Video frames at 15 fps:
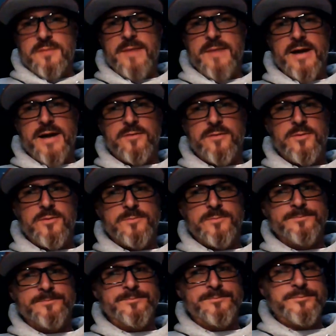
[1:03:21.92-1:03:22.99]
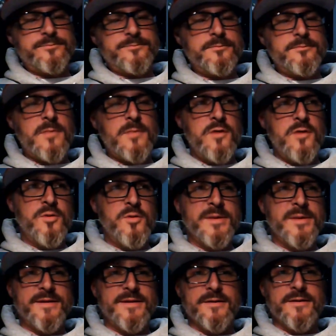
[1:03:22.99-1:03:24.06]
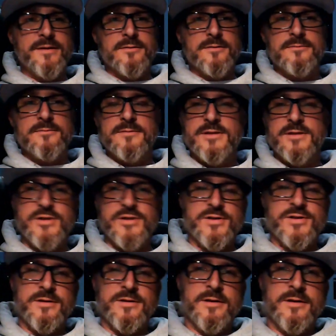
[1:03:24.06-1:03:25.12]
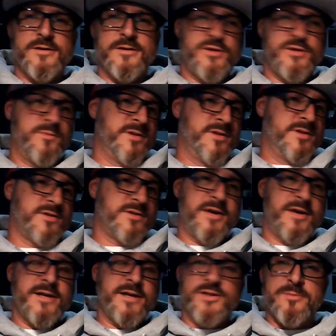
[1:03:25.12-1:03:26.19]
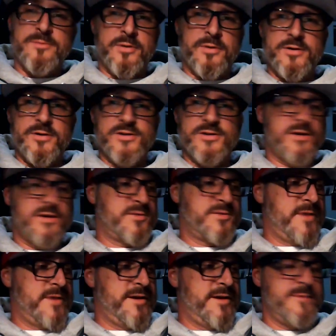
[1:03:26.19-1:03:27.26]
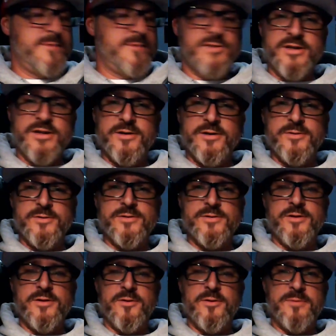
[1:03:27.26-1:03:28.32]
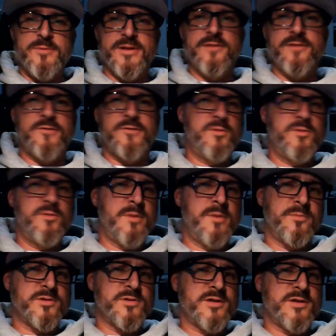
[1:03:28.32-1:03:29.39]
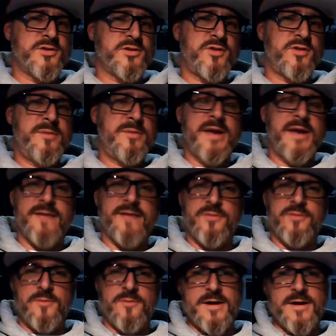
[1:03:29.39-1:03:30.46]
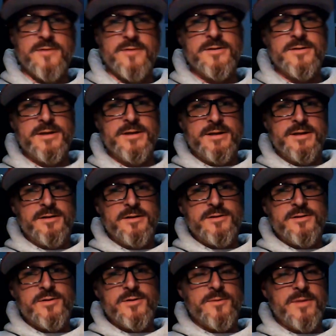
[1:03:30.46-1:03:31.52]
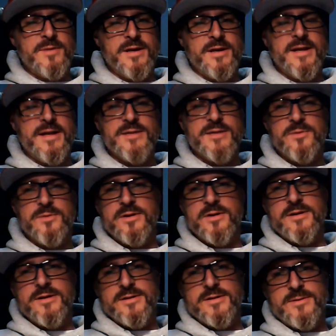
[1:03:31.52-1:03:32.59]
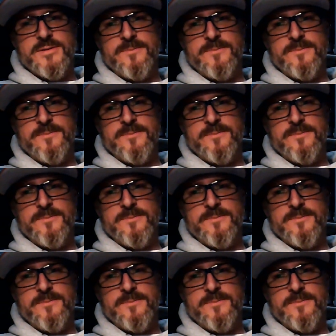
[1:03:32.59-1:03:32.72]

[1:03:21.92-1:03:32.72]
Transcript: clogging back through. No big deal. It's just she runs great. She purrs, starts right up, she goes, but then the fuel pump will start screaming after a while. So I'm thinking that's what it